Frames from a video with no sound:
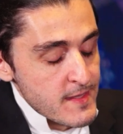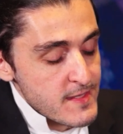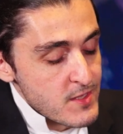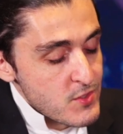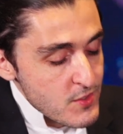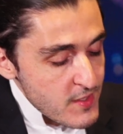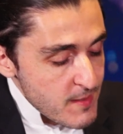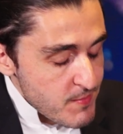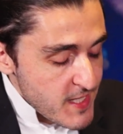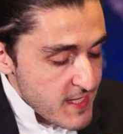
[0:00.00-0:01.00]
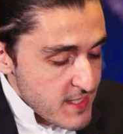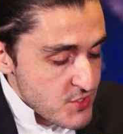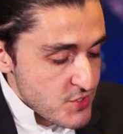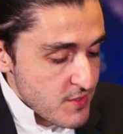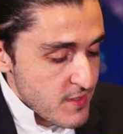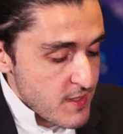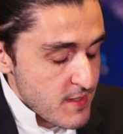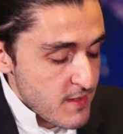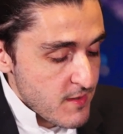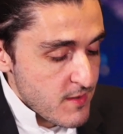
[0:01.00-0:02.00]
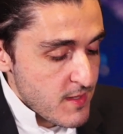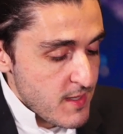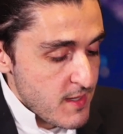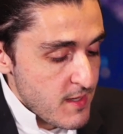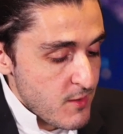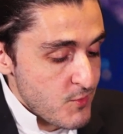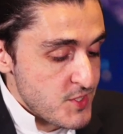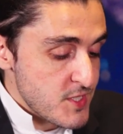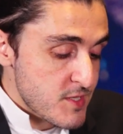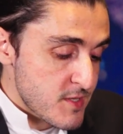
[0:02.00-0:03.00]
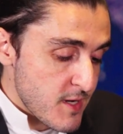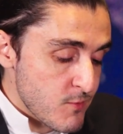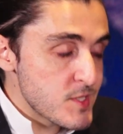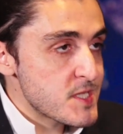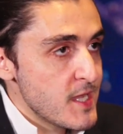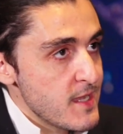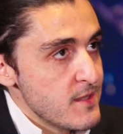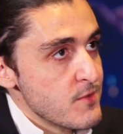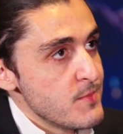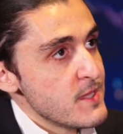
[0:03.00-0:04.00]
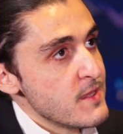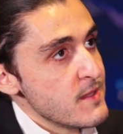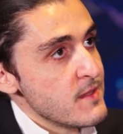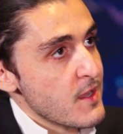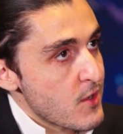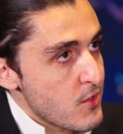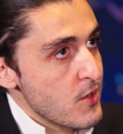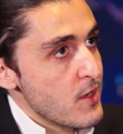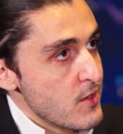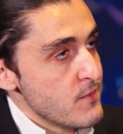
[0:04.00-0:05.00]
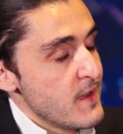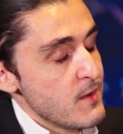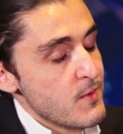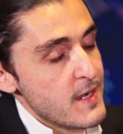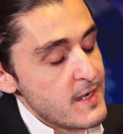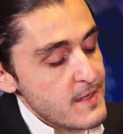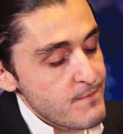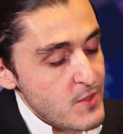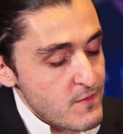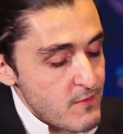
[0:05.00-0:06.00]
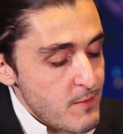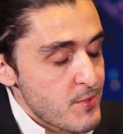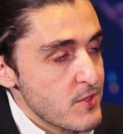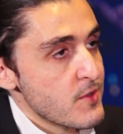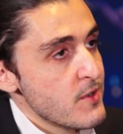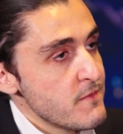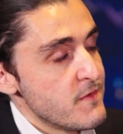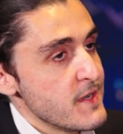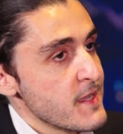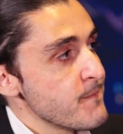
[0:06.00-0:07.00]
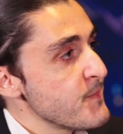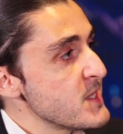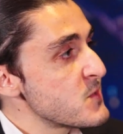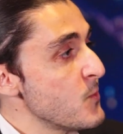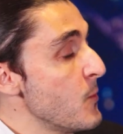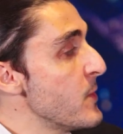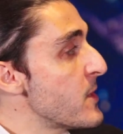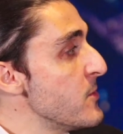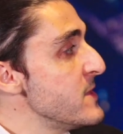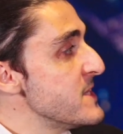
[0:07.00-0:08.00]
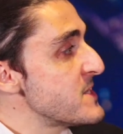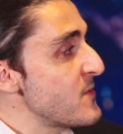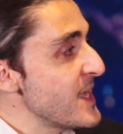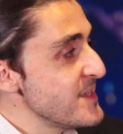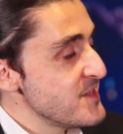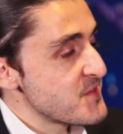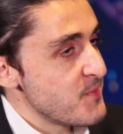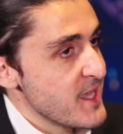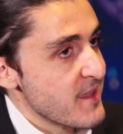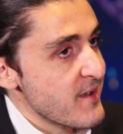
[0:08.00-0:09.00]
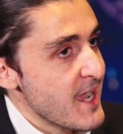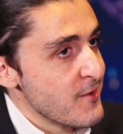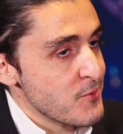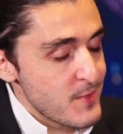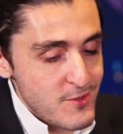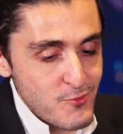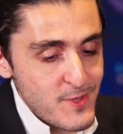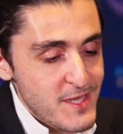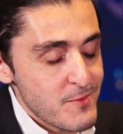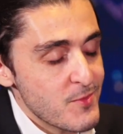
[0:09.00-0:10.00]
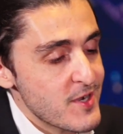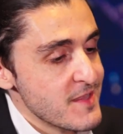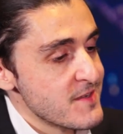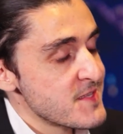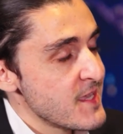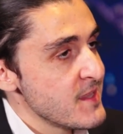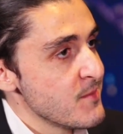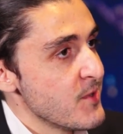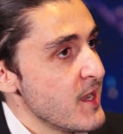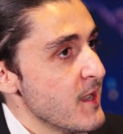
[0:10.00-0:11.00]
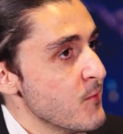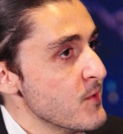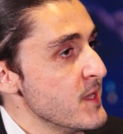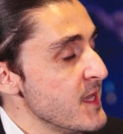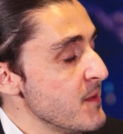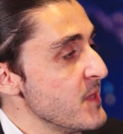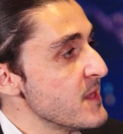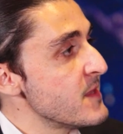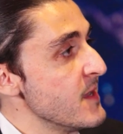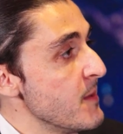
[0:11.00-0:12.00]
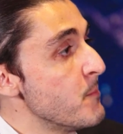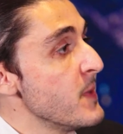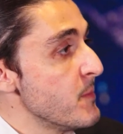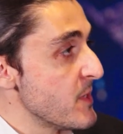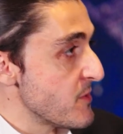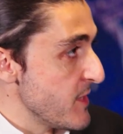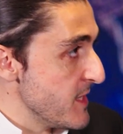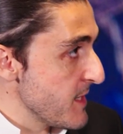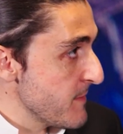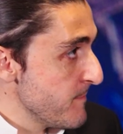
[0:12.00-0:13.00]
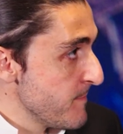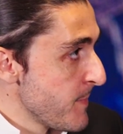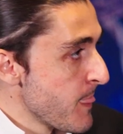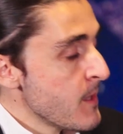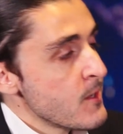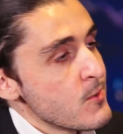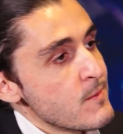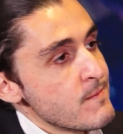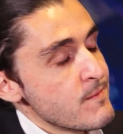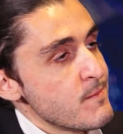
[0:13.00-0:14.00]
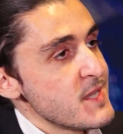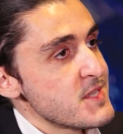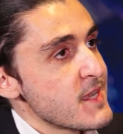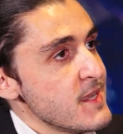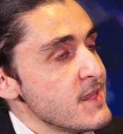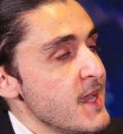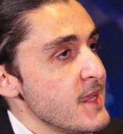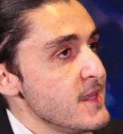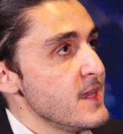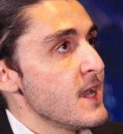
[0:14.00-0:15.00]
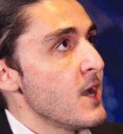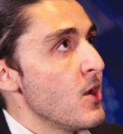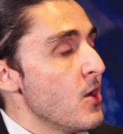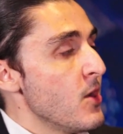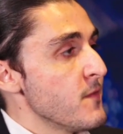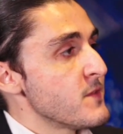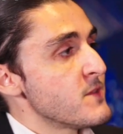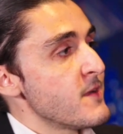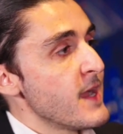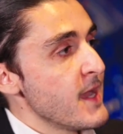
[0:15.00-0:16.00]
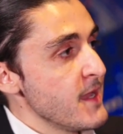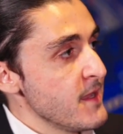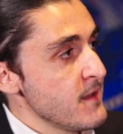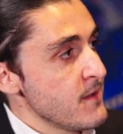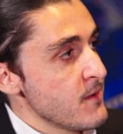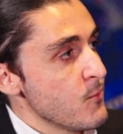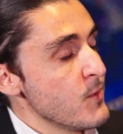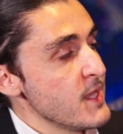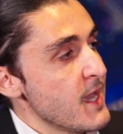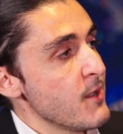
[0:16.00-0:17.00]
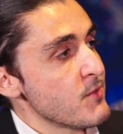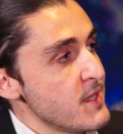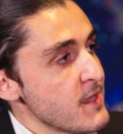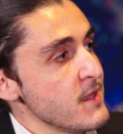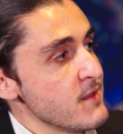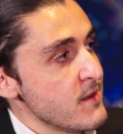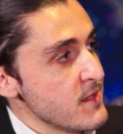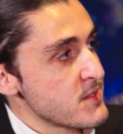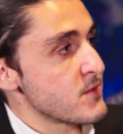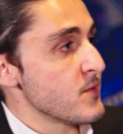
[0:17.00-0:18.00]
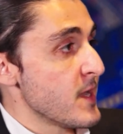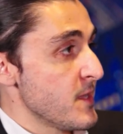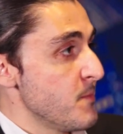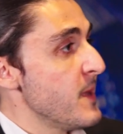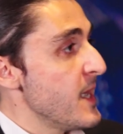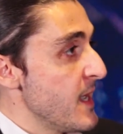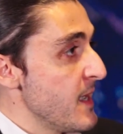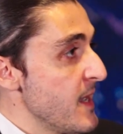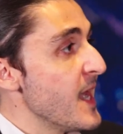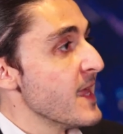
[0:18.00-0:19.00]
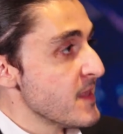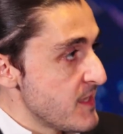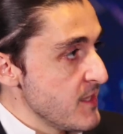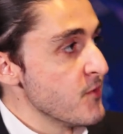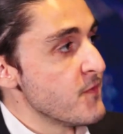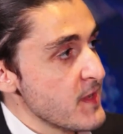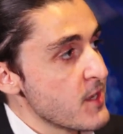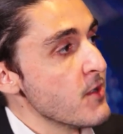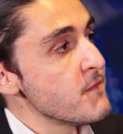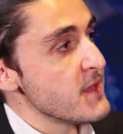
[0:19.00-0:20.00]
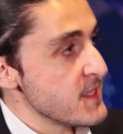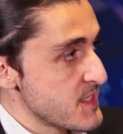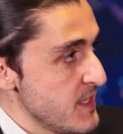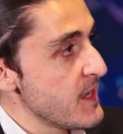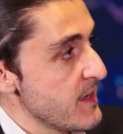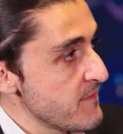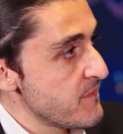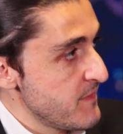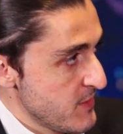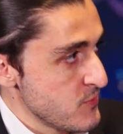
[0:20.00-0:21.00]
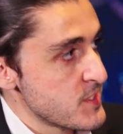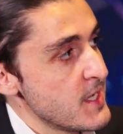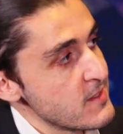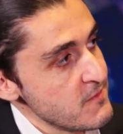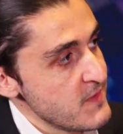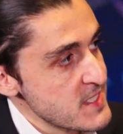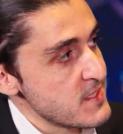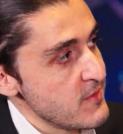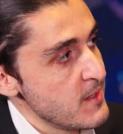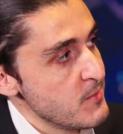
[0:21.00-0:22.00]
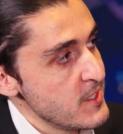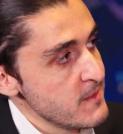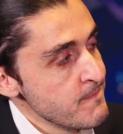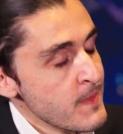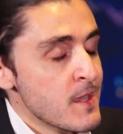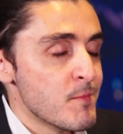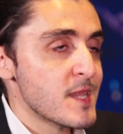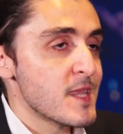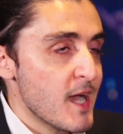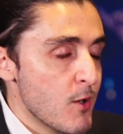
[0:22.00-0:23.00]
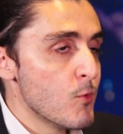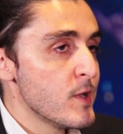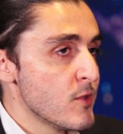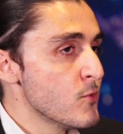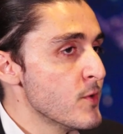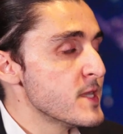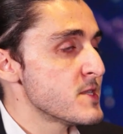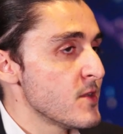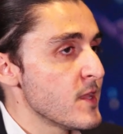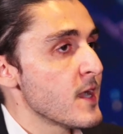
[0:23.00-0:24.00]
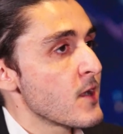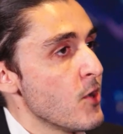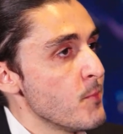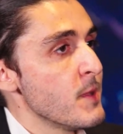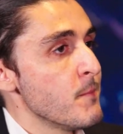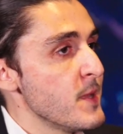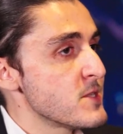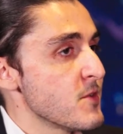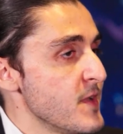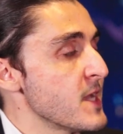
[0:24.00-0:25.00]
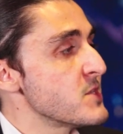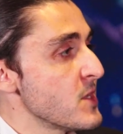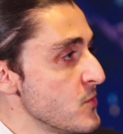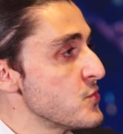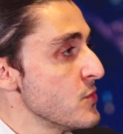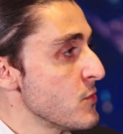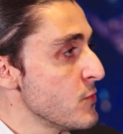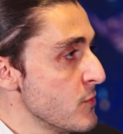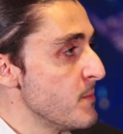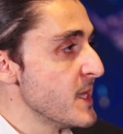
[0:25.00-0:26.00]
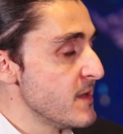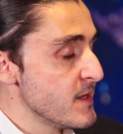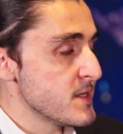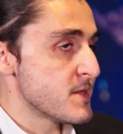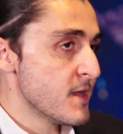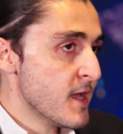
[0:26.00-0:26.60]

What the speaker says: The third application, which is, I would say, a little bit the core of our product offering, is what we call the strategist playground, but to make it more understandable, I will name it paper trading. Basically, the idea of trying without taking the risk to get burned until you feel confident enough to start investing real money. But how we do is not a copy and paste of an execution tool, but there is